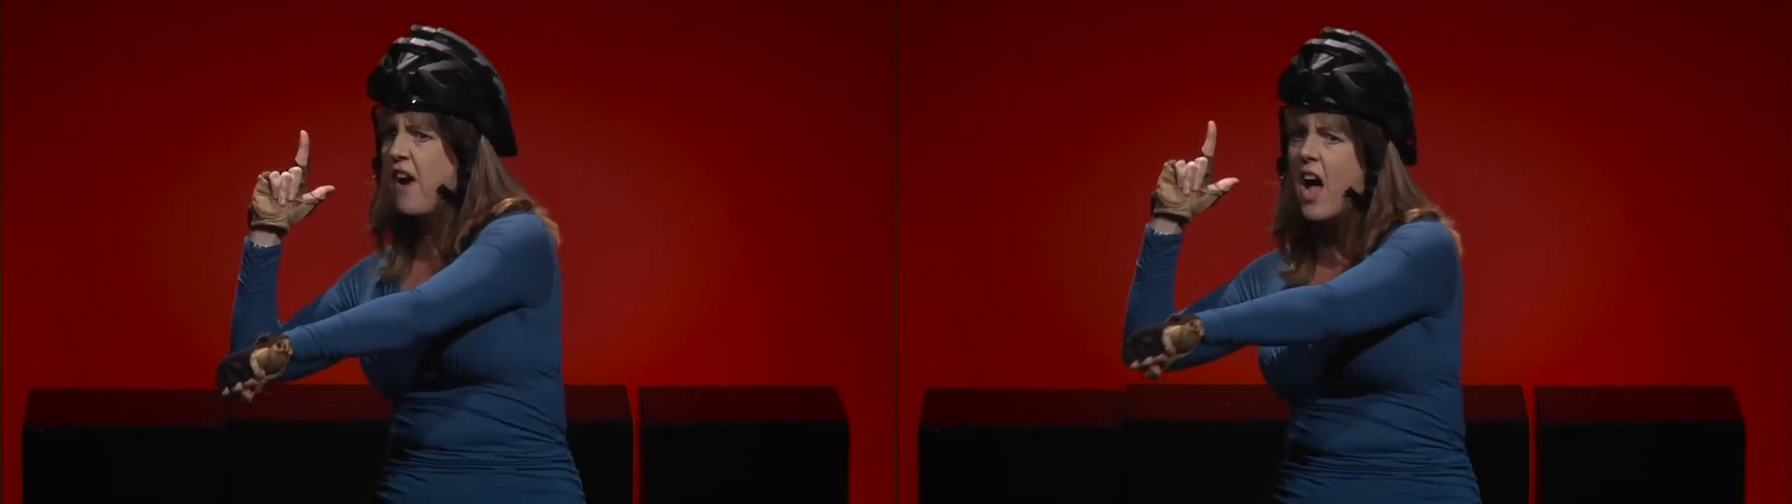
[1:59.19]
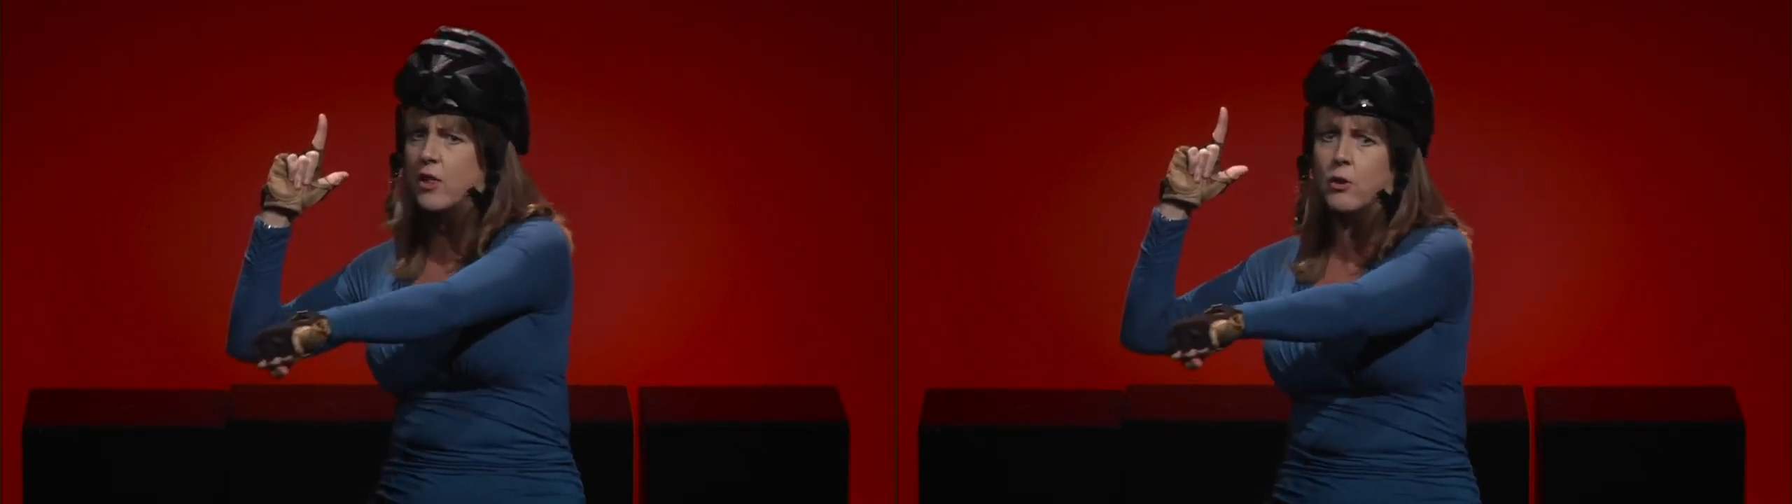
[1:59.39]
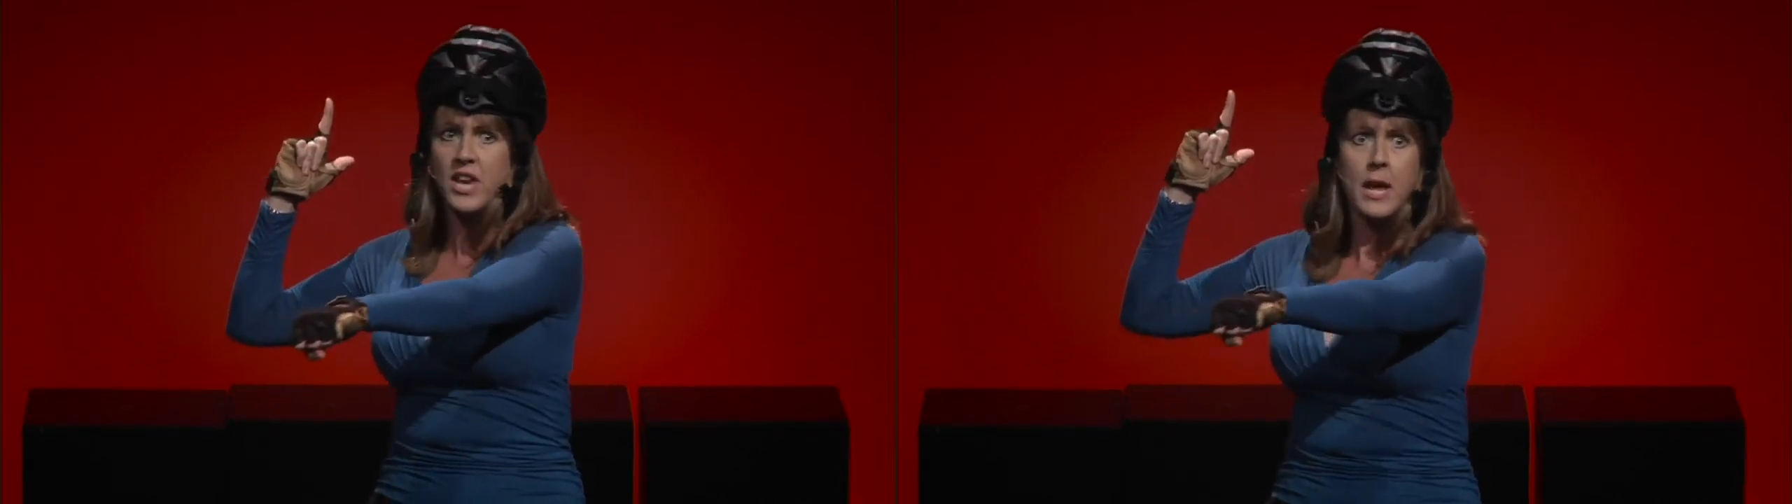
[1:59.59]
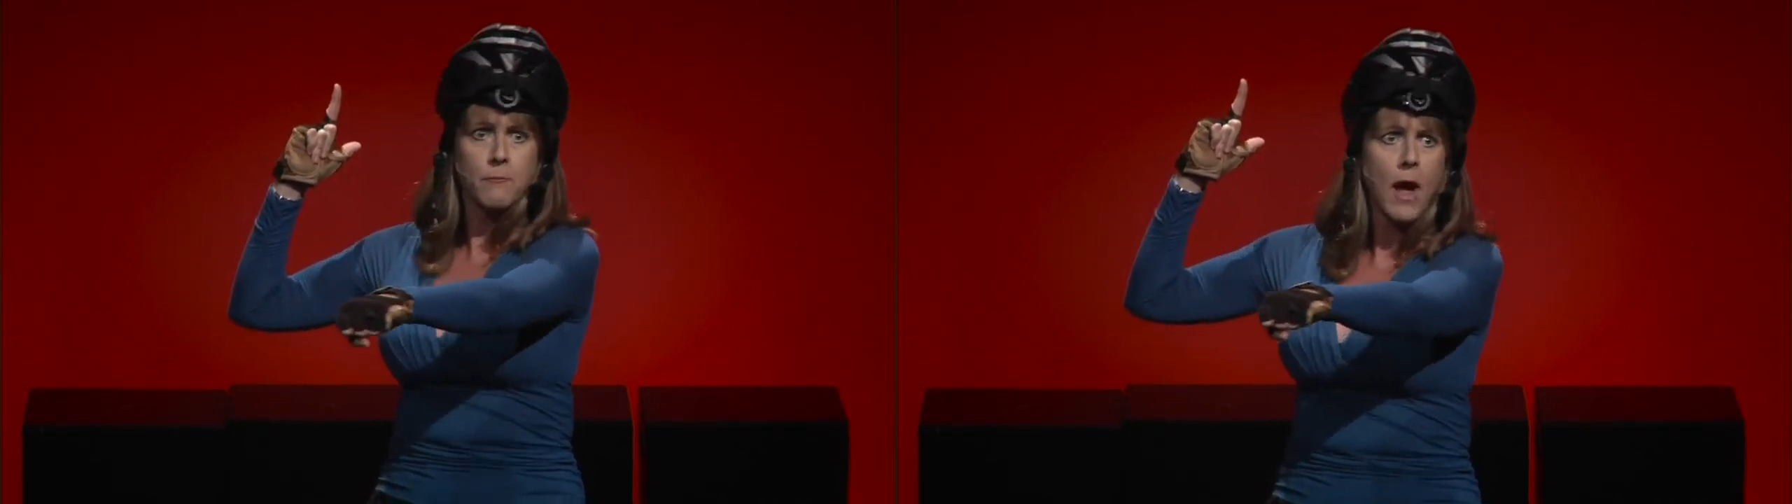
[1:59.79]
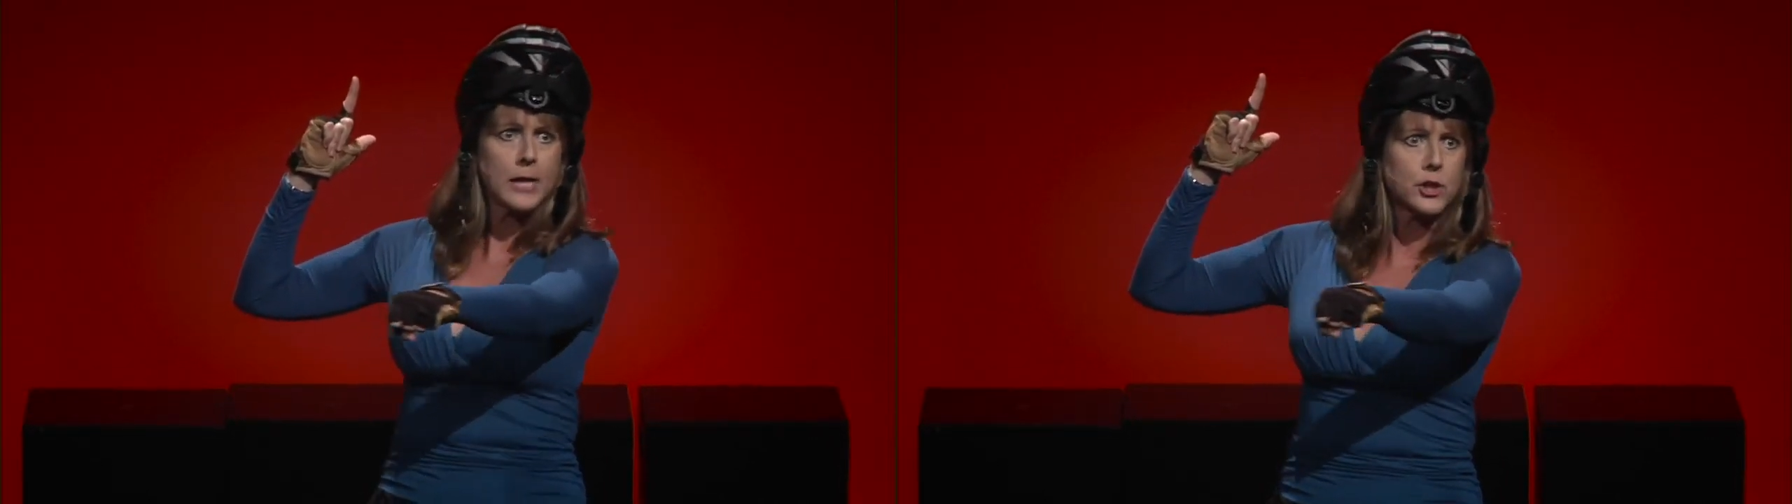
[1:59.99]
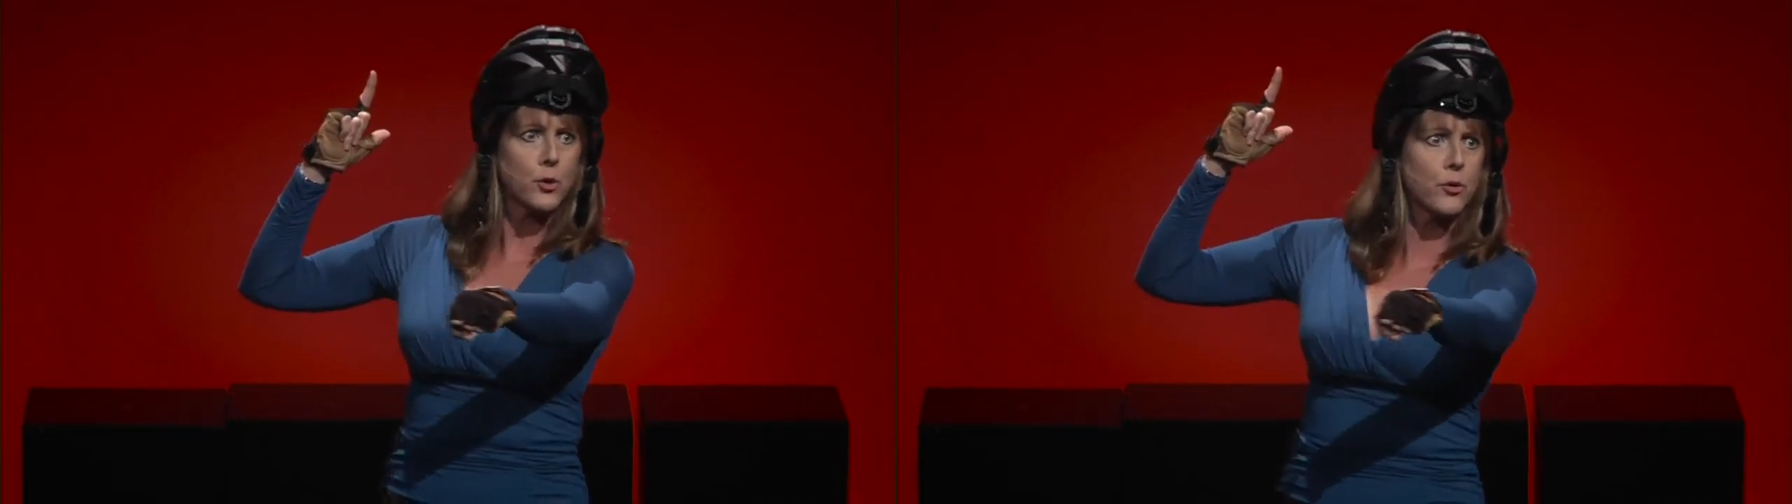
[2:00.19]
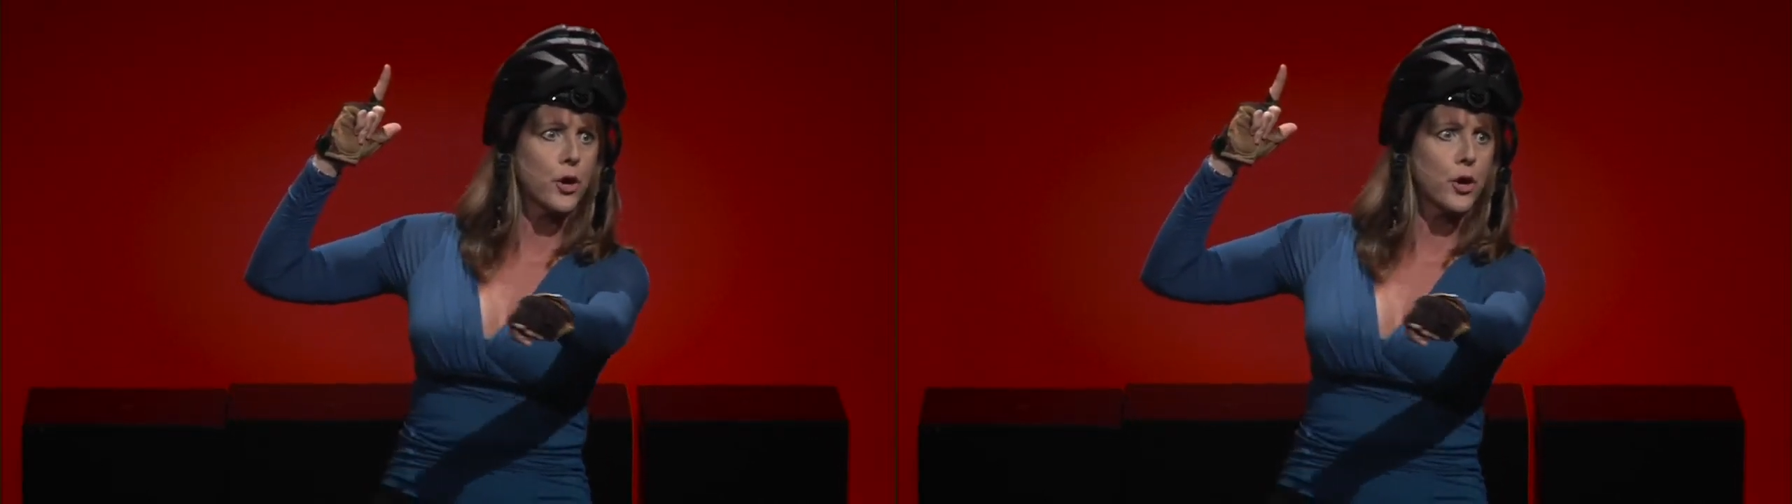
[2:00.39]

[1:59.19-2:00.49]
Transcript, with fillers: followed him right to